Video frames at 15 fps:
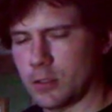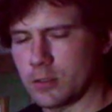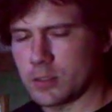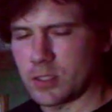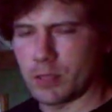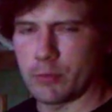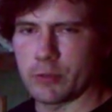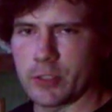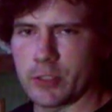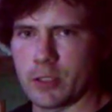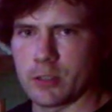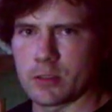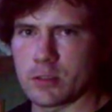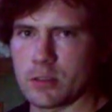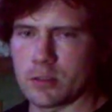
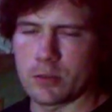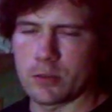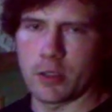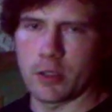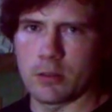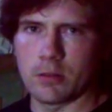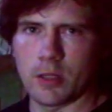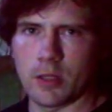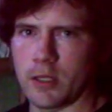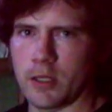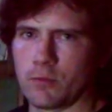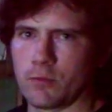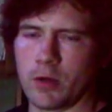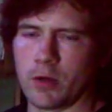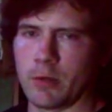simultaneously. So I
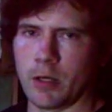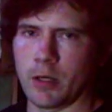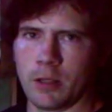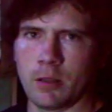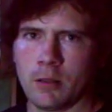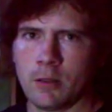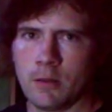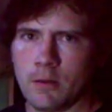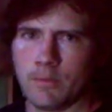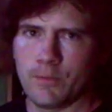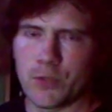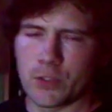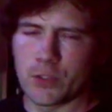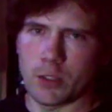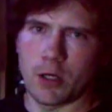can run my
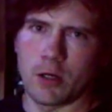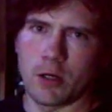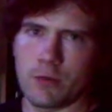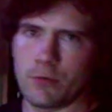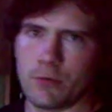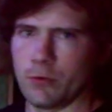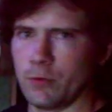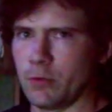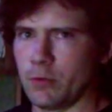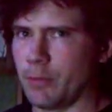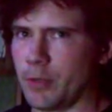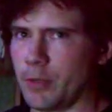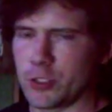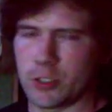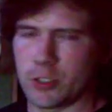guitar through a
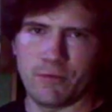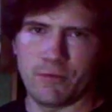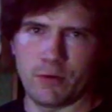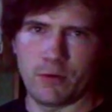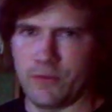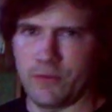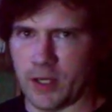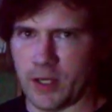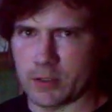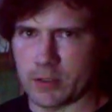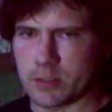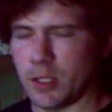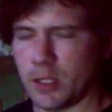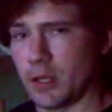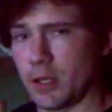bunch of different
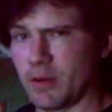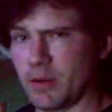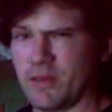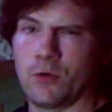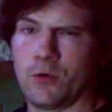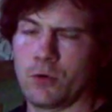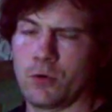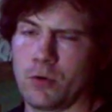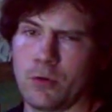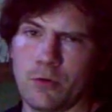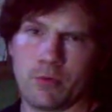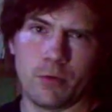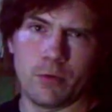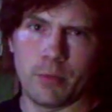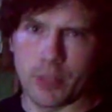effects and my vocal
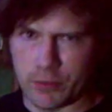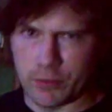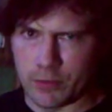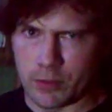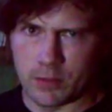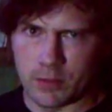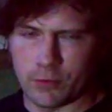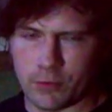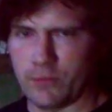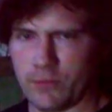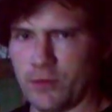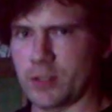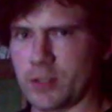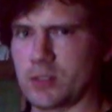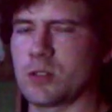through a bunch of different
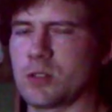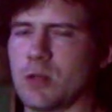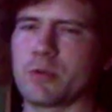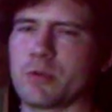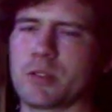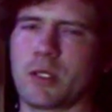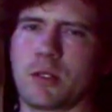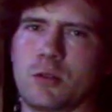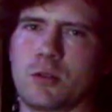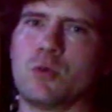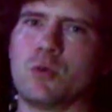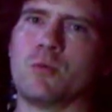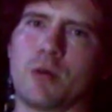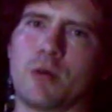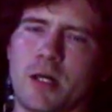effects. It's almost like
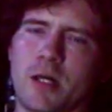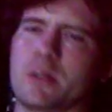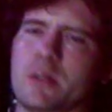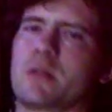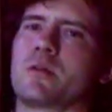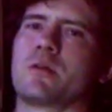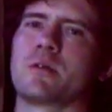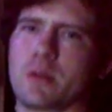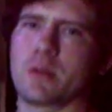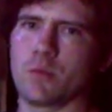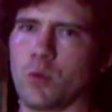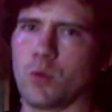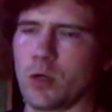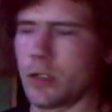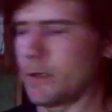2 processors
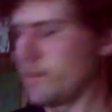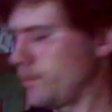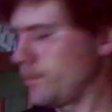in one.